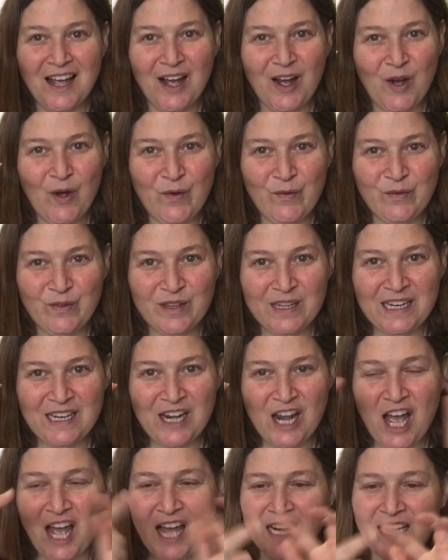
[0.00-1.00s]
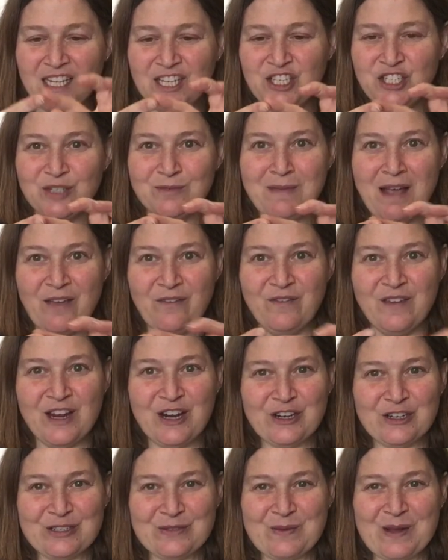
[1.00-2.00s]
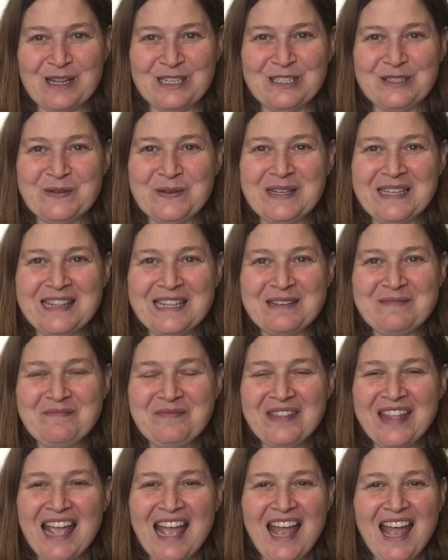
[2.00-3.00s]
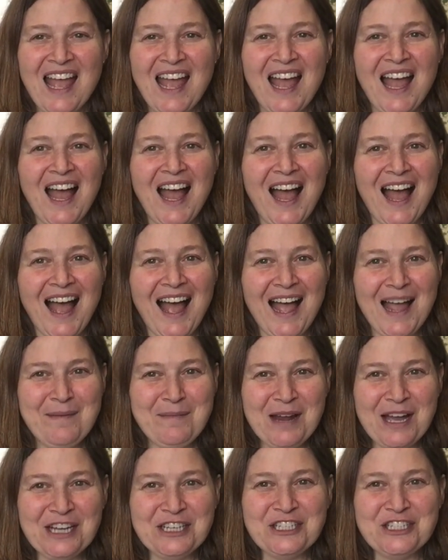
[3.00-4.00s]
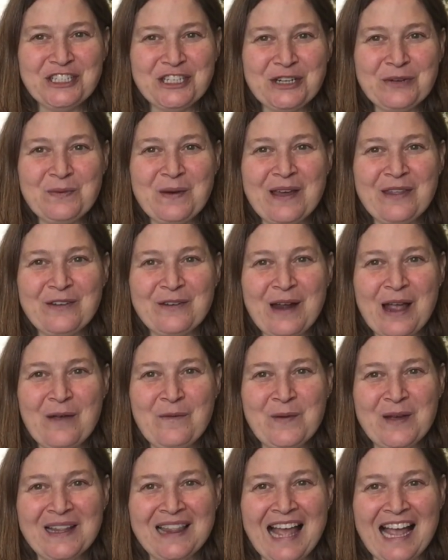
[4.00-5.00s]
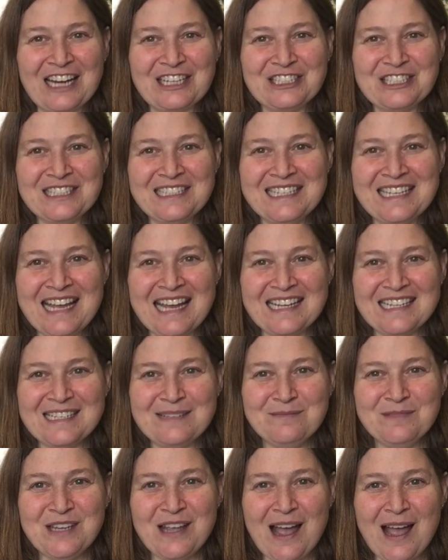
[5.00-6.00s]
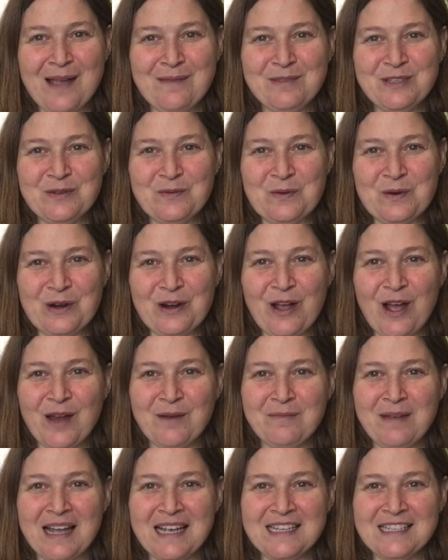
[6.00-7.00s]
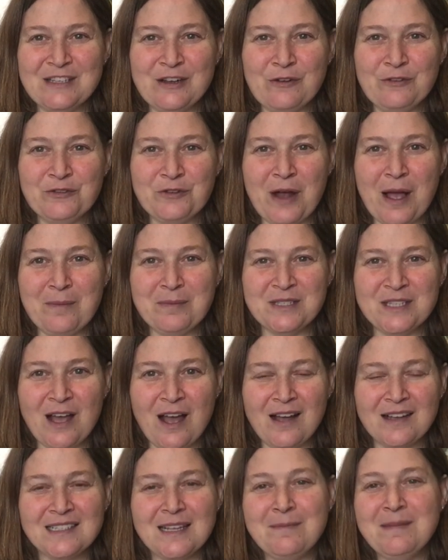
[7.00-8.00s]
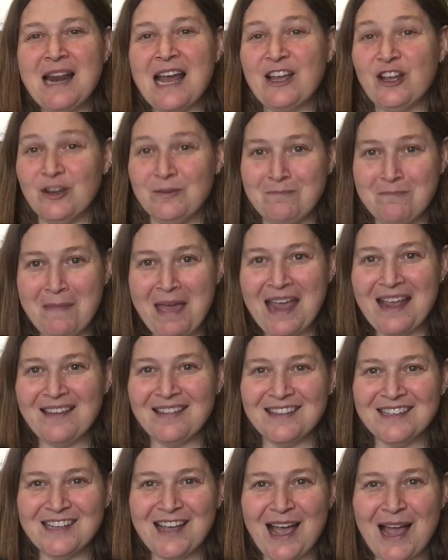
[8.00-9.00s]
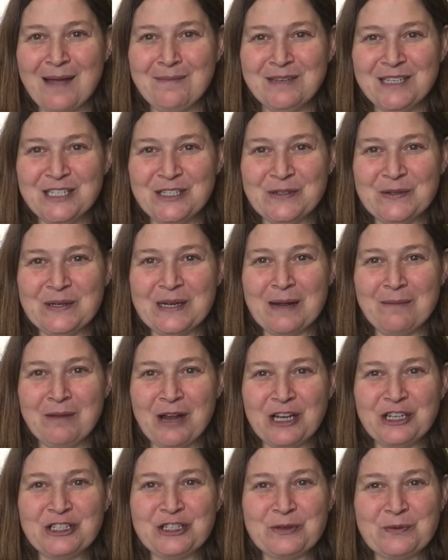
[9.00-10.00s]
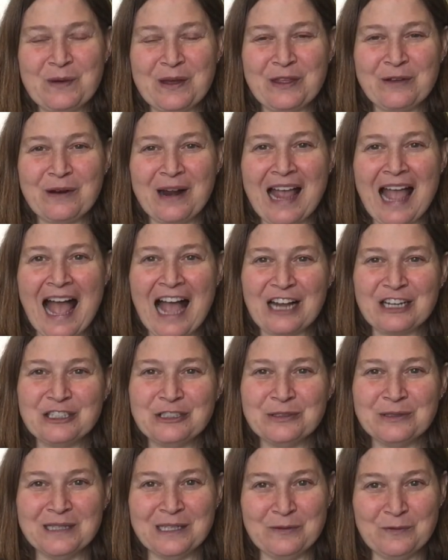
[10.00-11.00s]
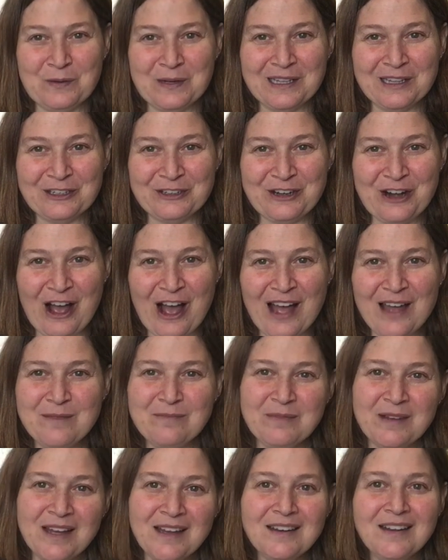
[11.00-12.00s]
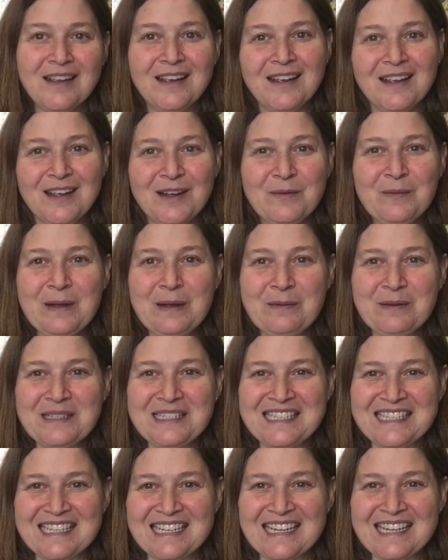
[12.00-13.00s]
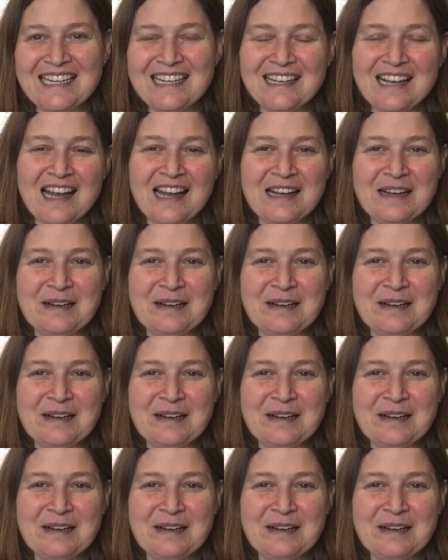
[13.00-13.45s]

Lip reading: hopefully not injure my fingers while doing them. I'm not sure whether I will actually get some time to work on my snowdrop socks. I mean, I could make the time to do it. I'm not sure whether I actually will or not, but we will see.